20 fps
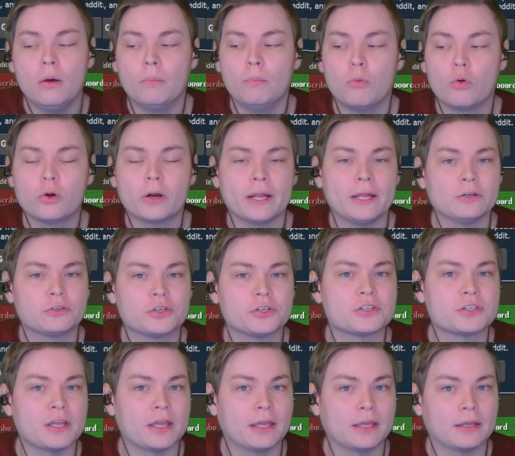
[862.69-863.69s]
more
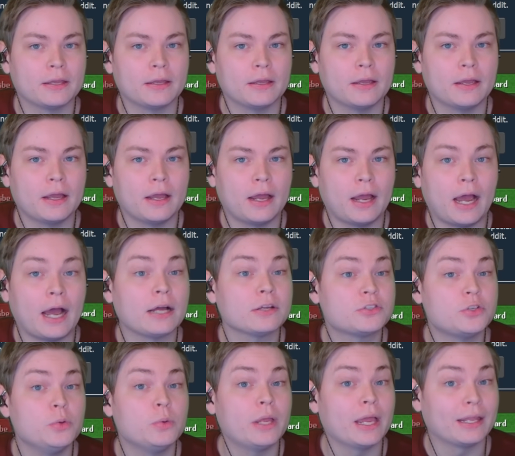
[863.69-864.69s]
interesting
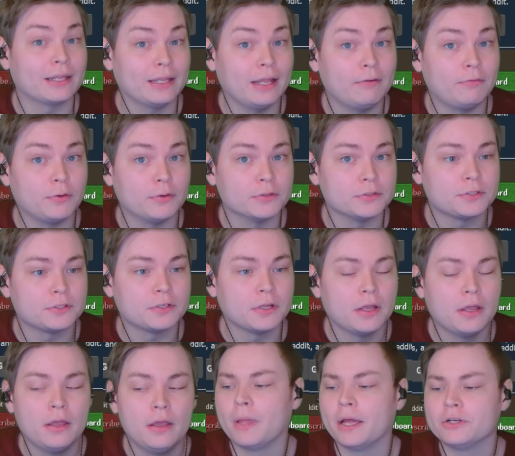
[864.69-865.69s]
as you gain levels,
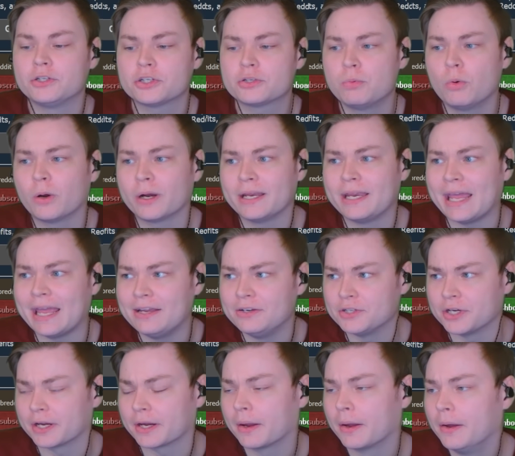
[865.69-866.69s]
and just more
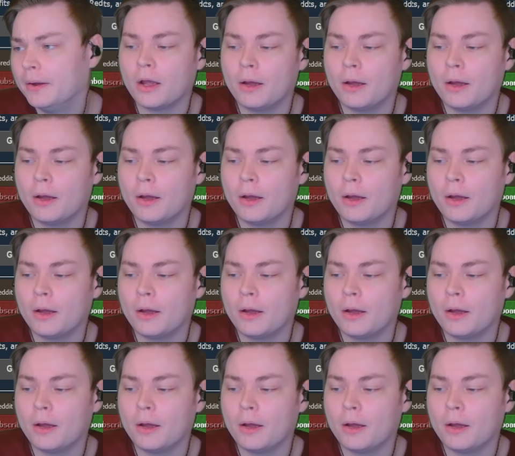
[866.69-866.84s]
engaging.